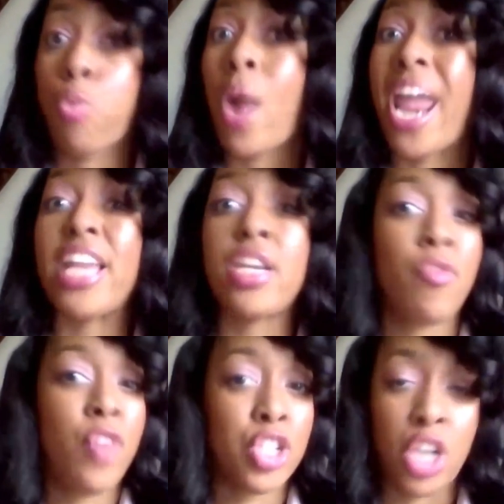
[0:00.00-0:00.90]
great
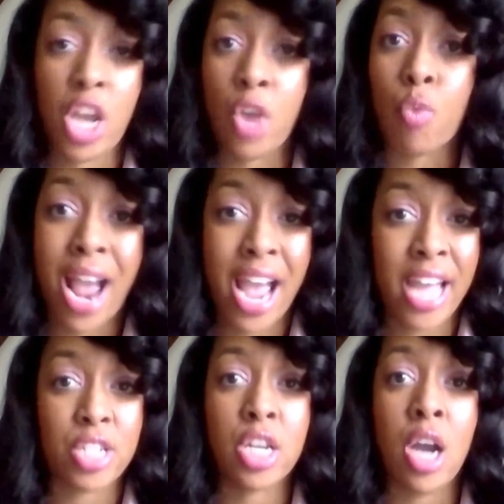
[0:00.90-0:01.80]
division and
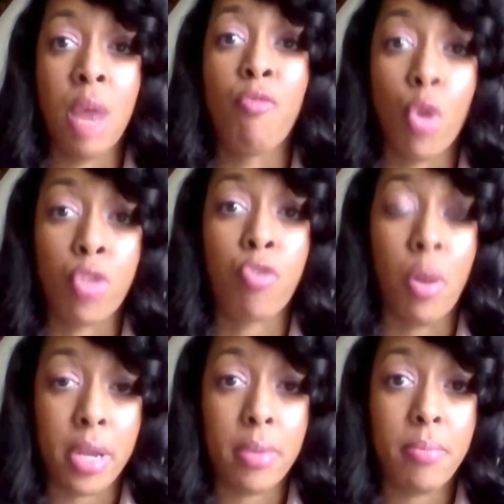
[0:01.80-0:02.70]
riots come forth
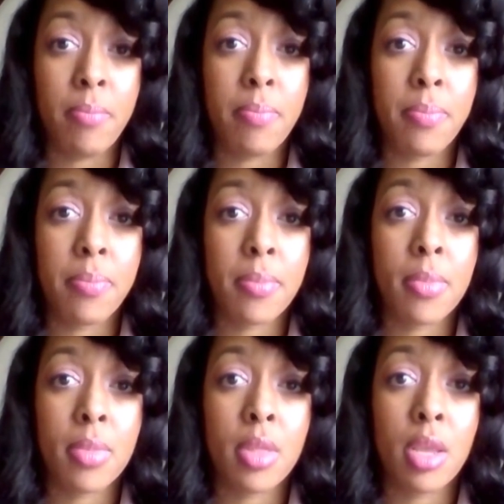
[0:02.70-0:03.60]
from it.
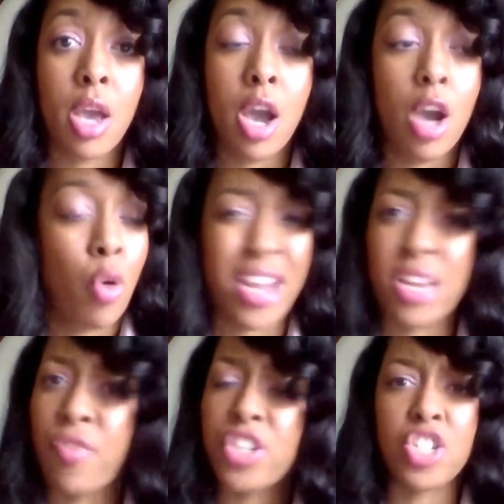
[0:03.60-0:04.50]
Great
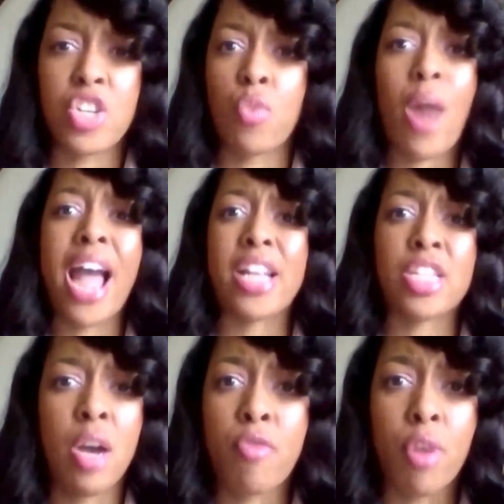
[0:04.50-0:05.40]
divisions and riots
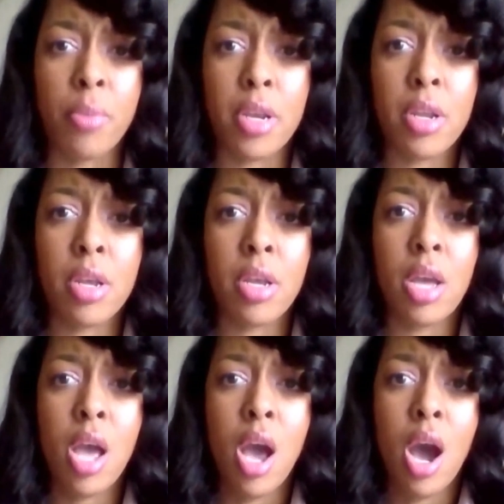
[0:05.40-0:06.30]
come from it.
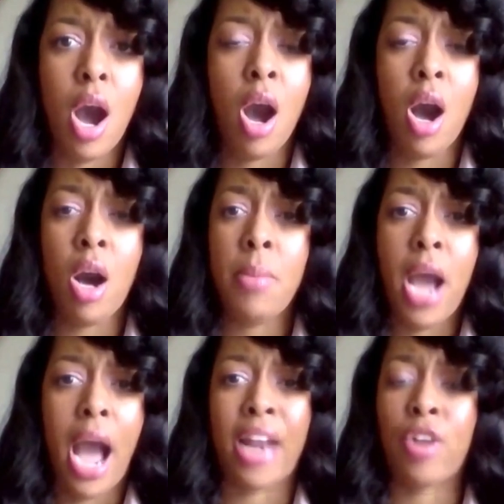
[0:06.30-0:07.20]
Um,
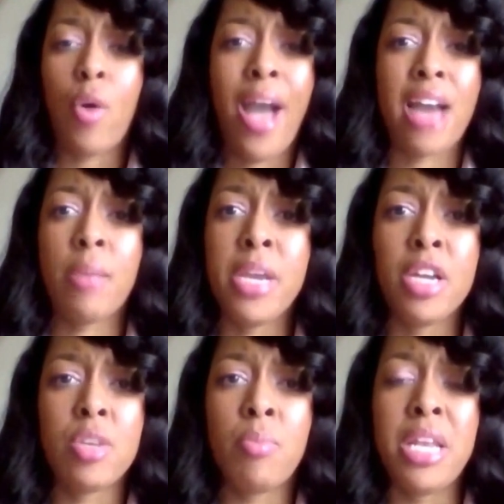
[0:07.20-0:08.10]
I don't know how the
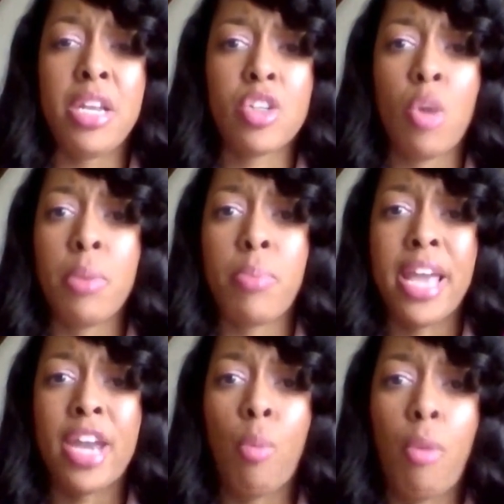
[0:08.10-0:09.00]
media, media is going to be
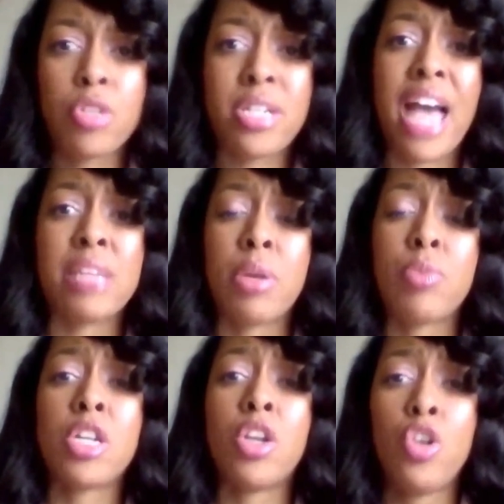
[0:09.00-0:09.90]
playing on both sides, but
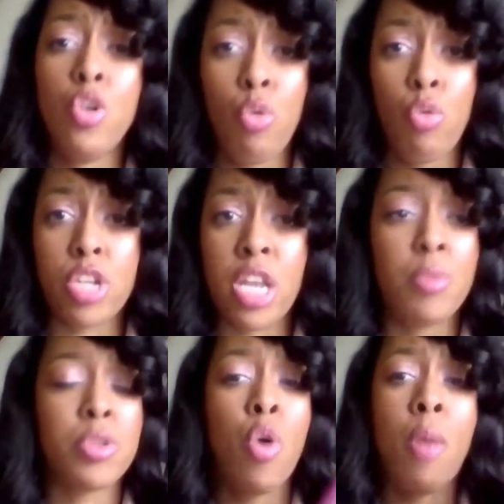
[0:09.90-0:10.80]
it was in the news and
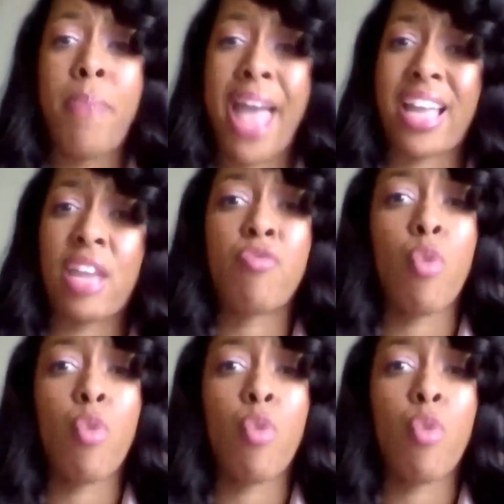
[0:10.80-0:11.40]
it was going back and